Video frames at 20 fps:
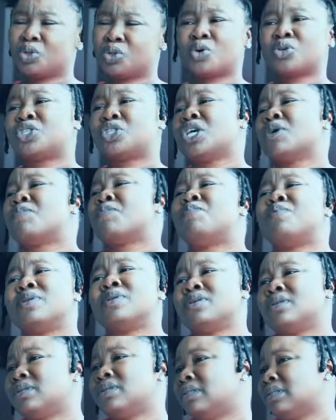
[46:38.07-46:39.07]
Dozier,
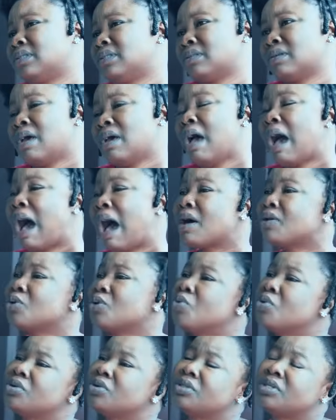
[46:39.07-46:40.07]
please. I
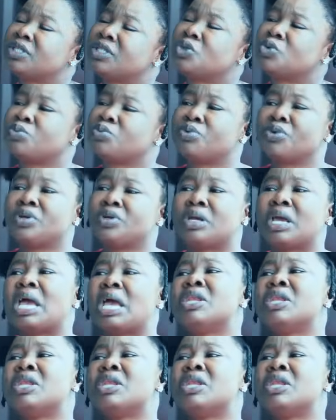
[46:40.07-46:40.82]
don't want this to bring